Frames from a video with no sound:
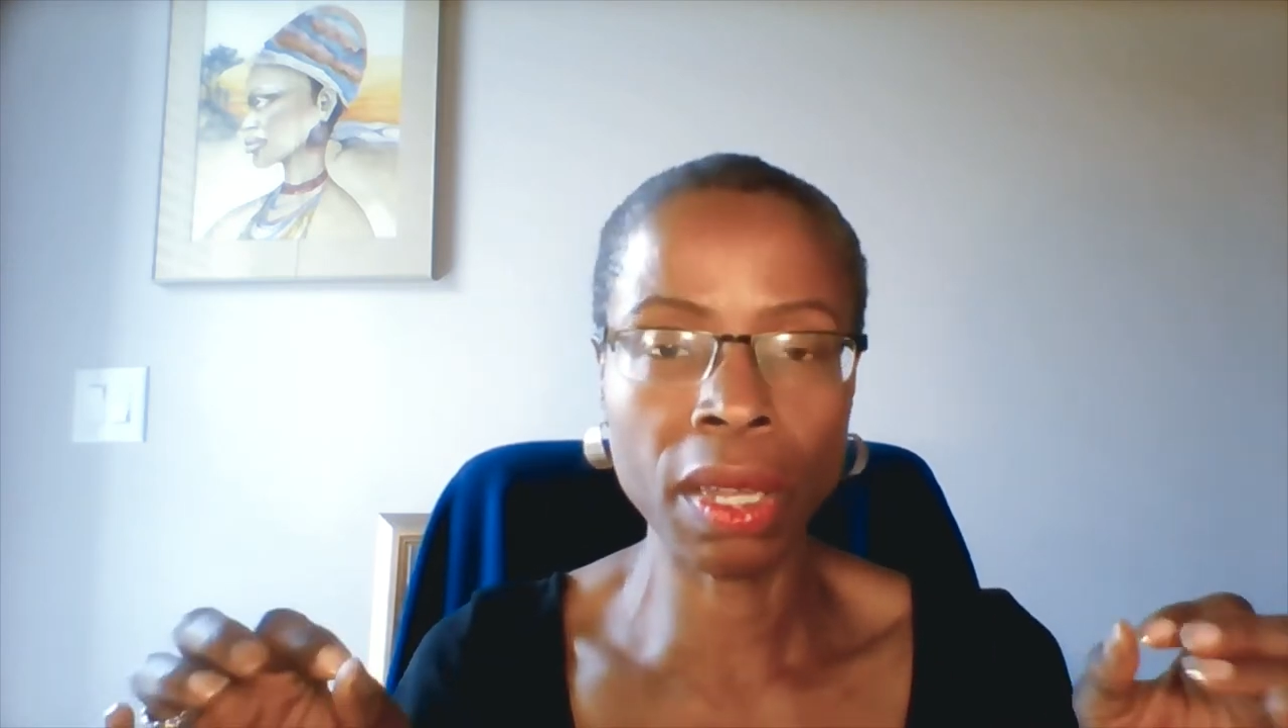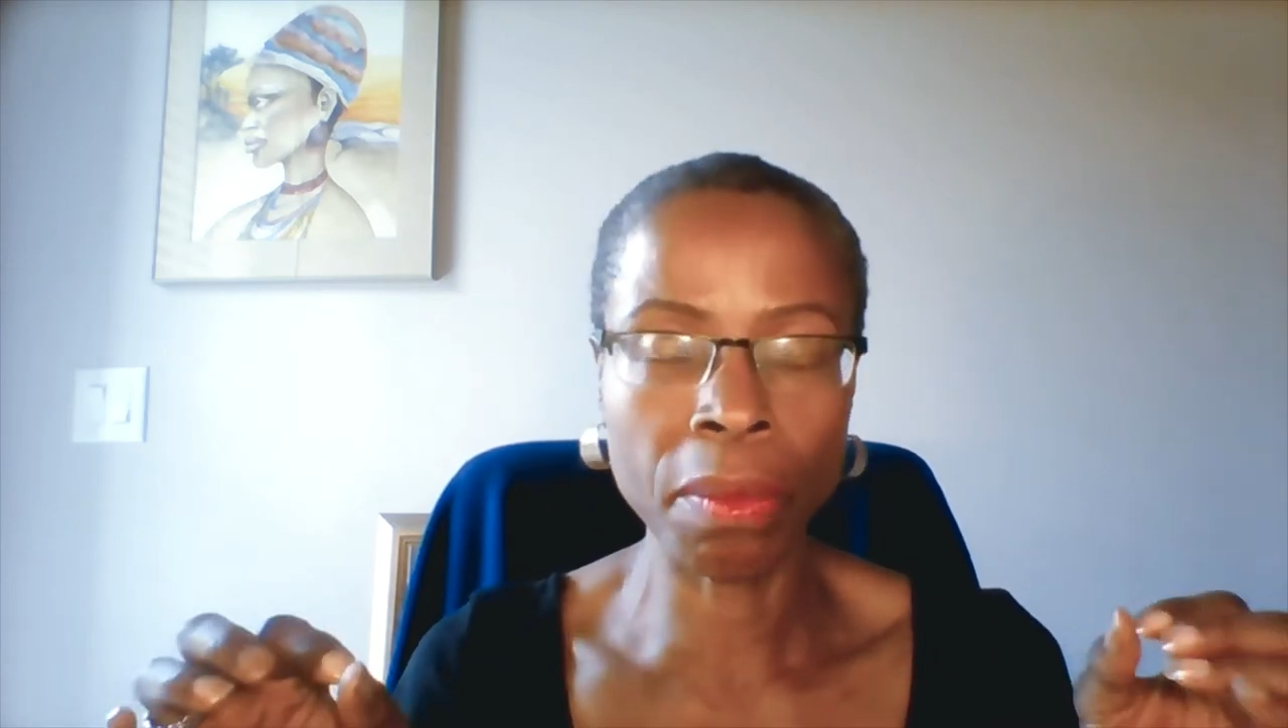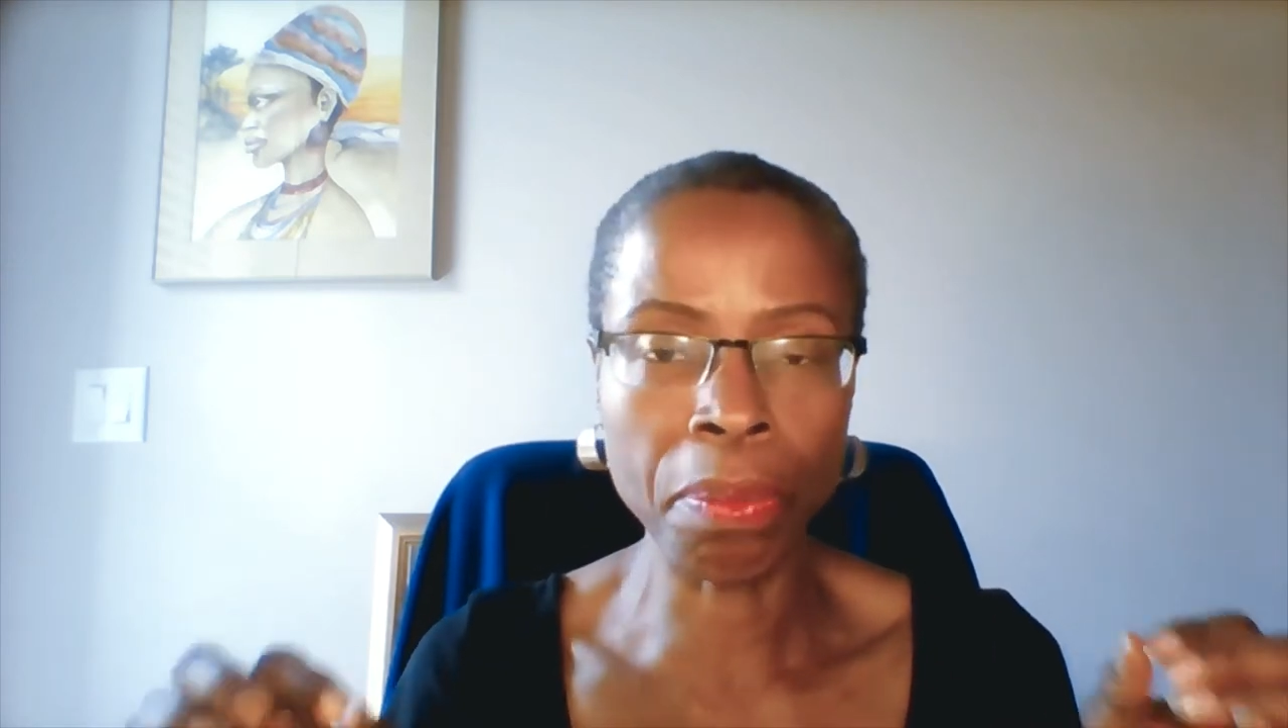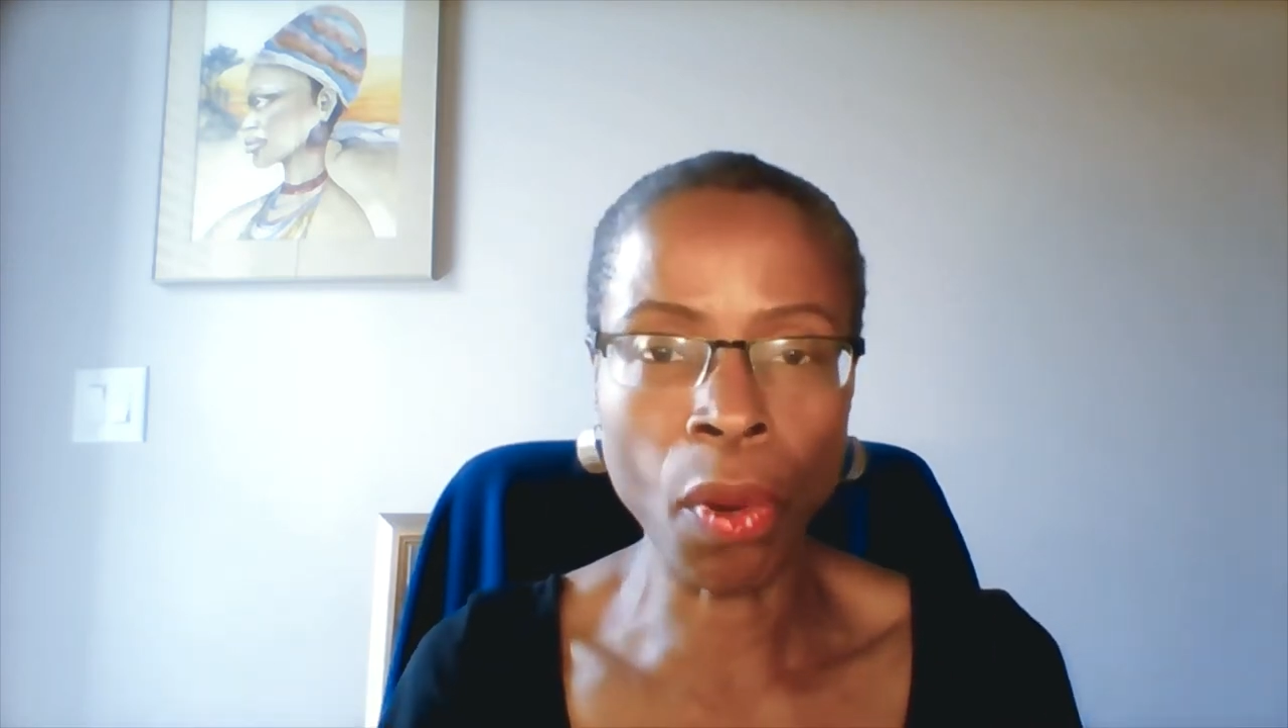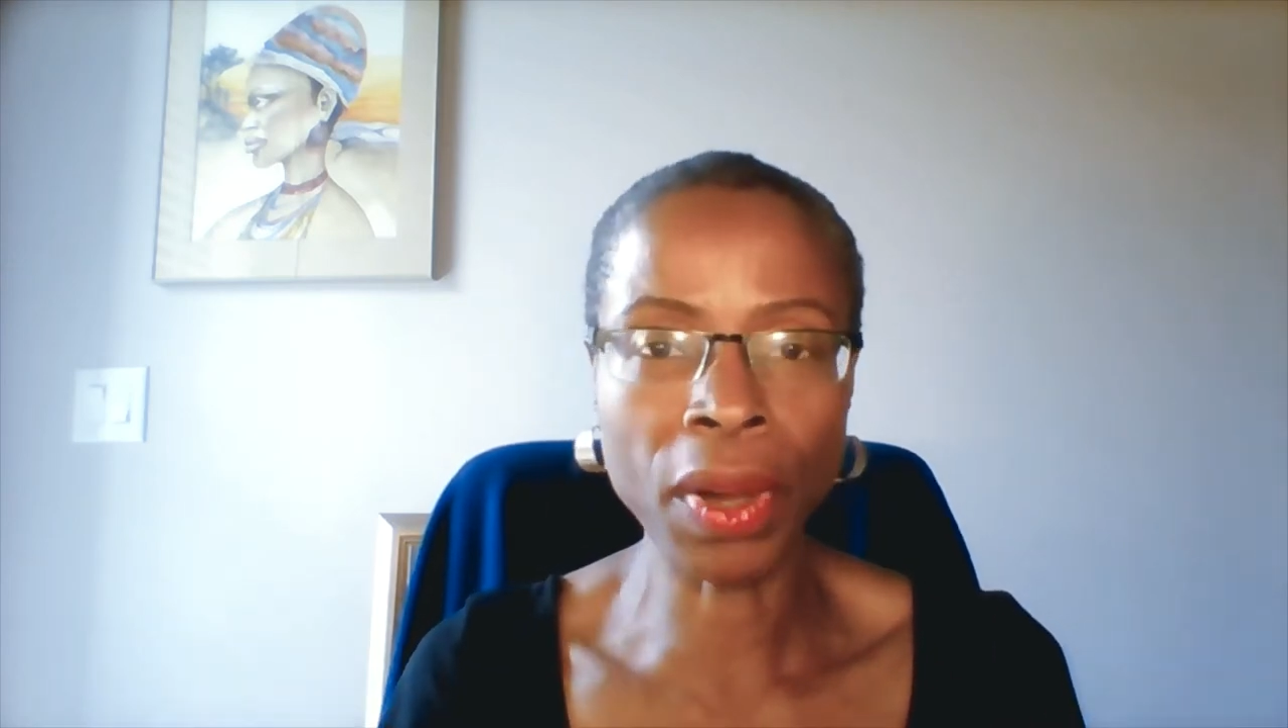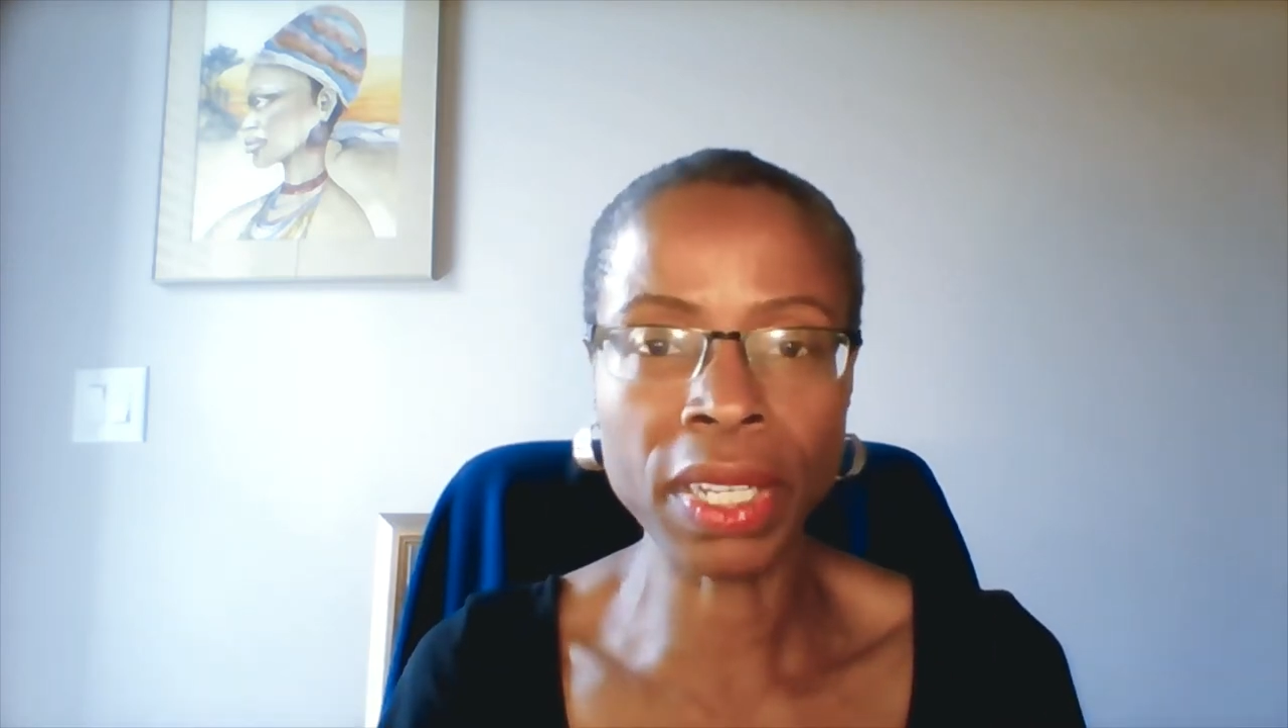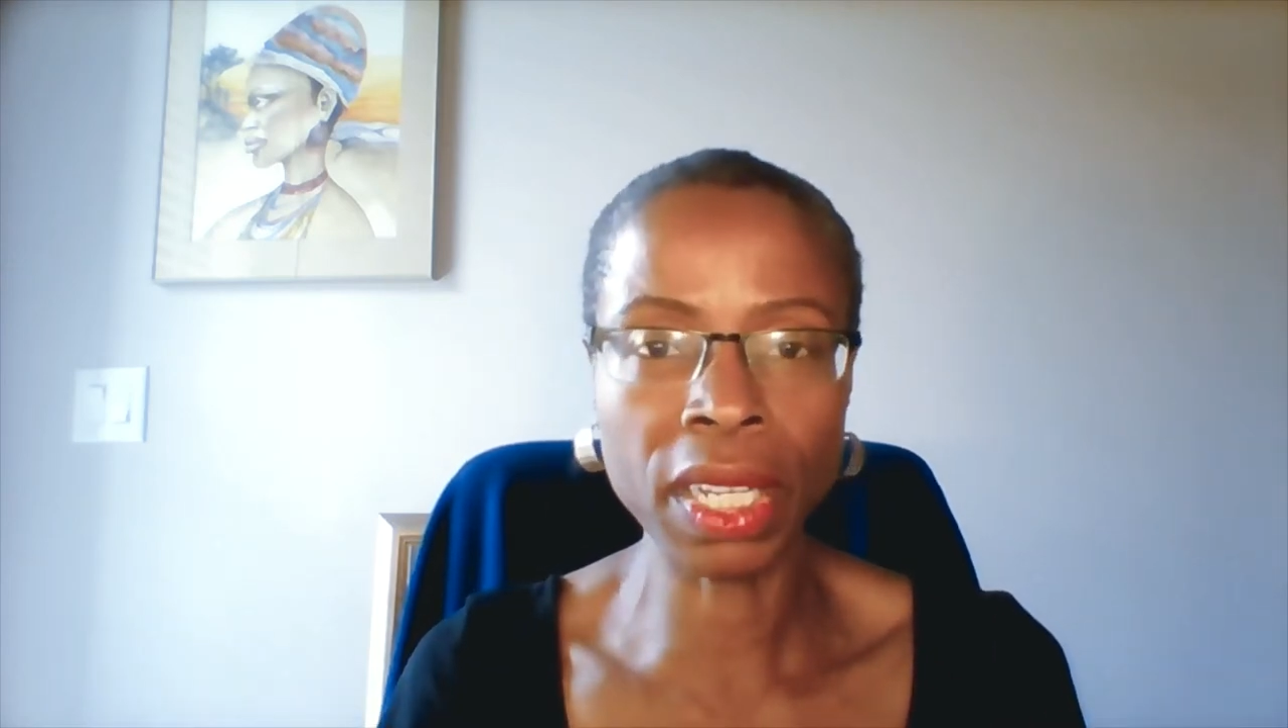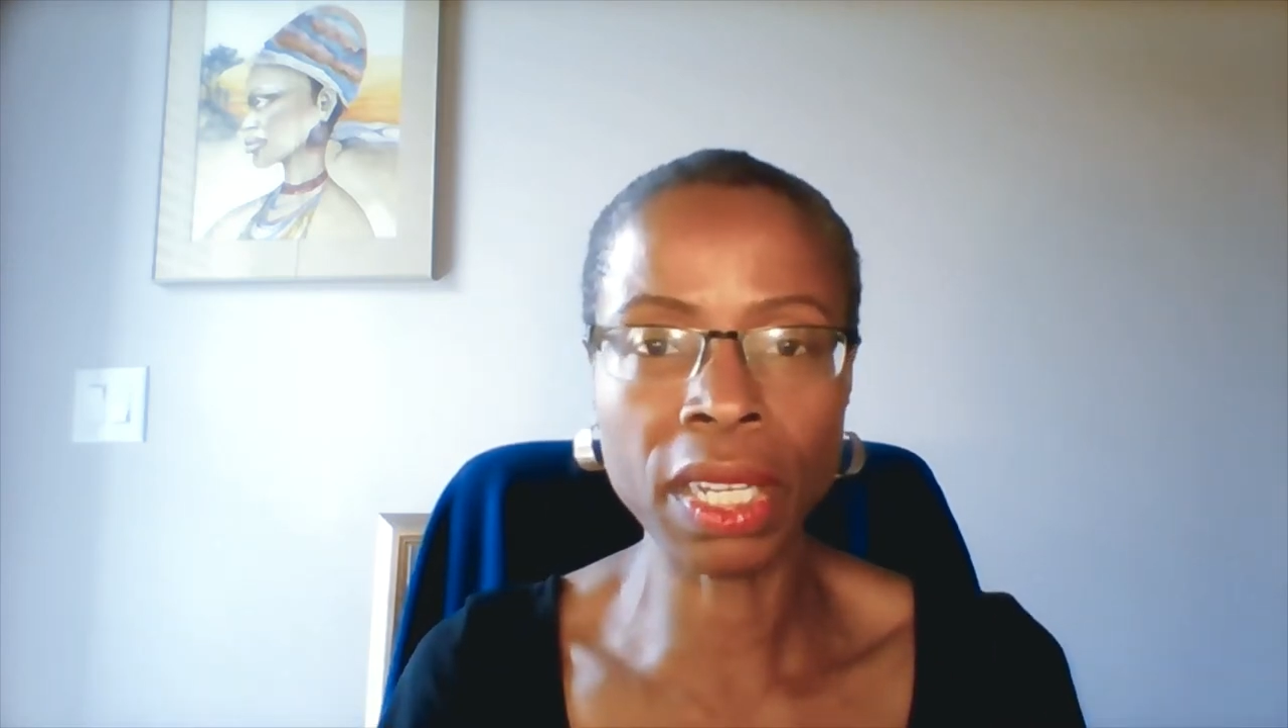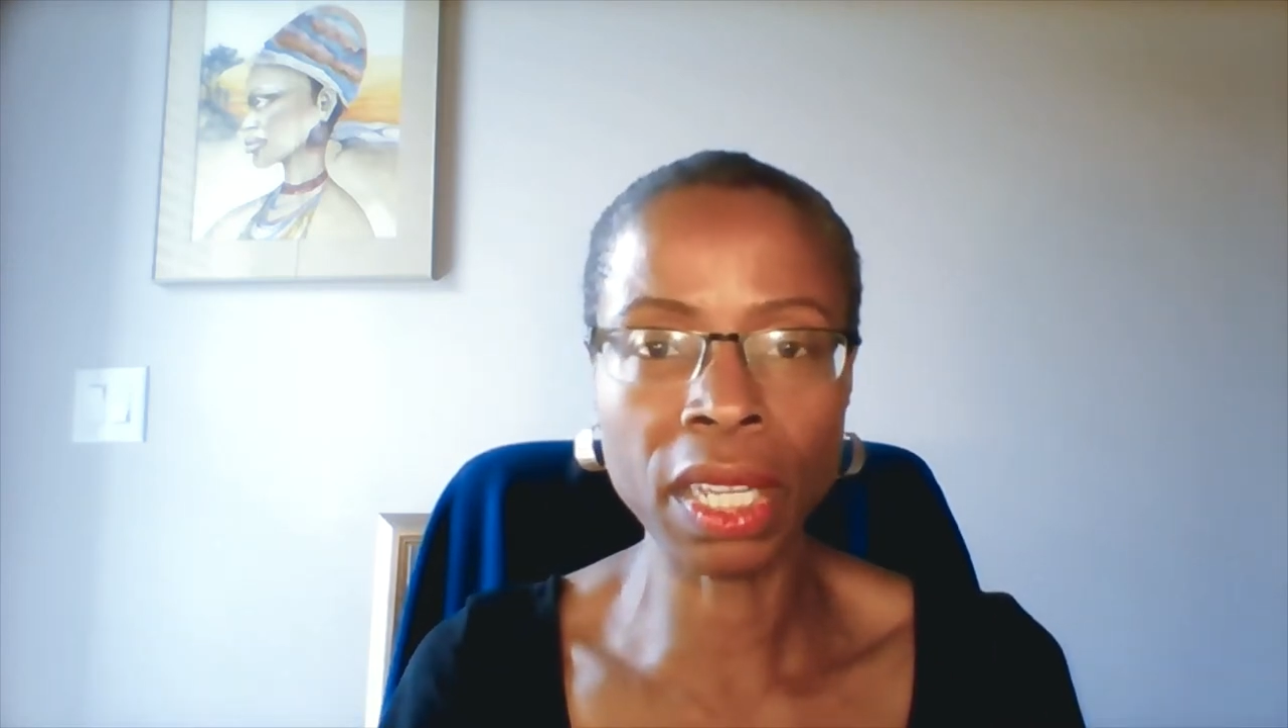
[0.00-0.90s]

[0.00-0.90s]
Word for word: important it